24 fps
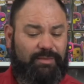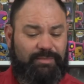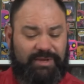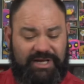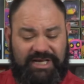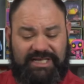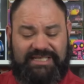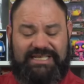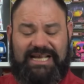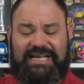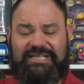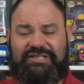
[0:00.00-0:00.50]

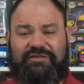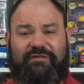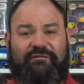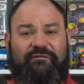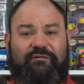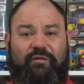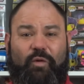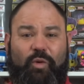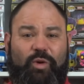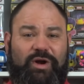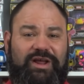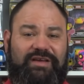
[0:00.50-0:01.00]
because that's
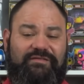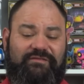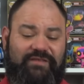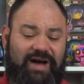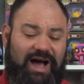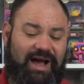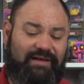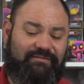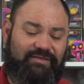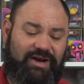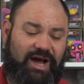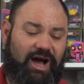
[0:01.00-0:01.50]

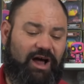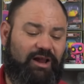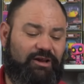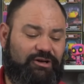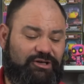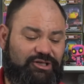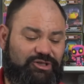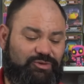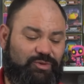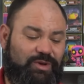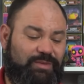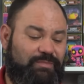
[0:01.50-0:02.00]

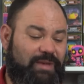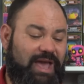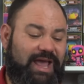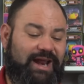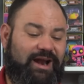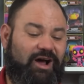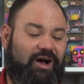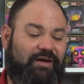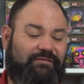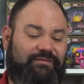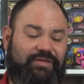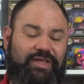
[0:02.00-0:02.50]
$45 we
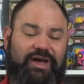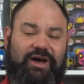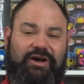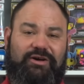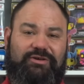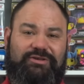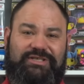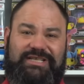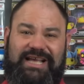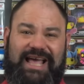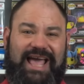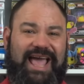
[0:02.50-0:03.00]
made off
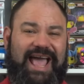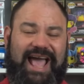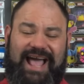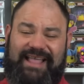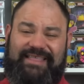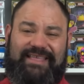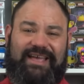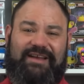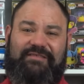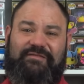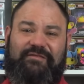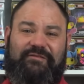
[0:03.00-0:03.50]
those,
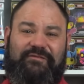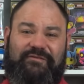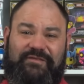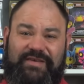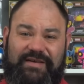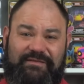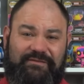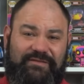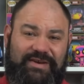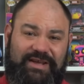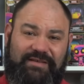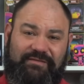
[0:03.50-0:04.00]
and then
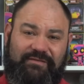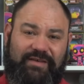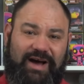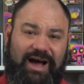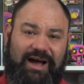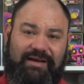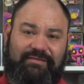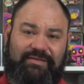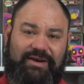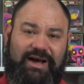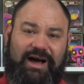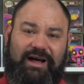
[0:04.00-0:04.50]

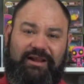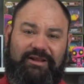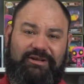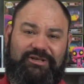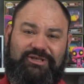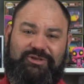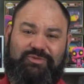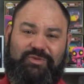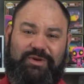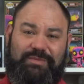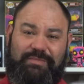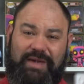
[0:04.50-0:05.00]

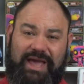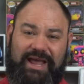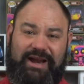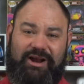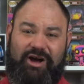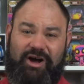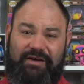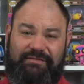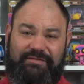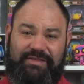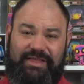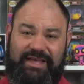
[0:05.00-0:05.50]
$55 we made
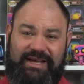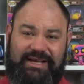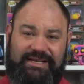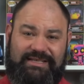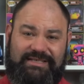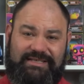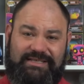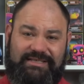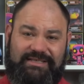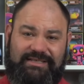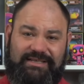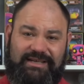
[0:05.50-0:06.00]
off
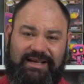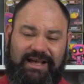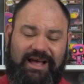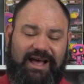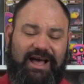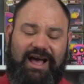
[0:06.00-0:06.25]
this.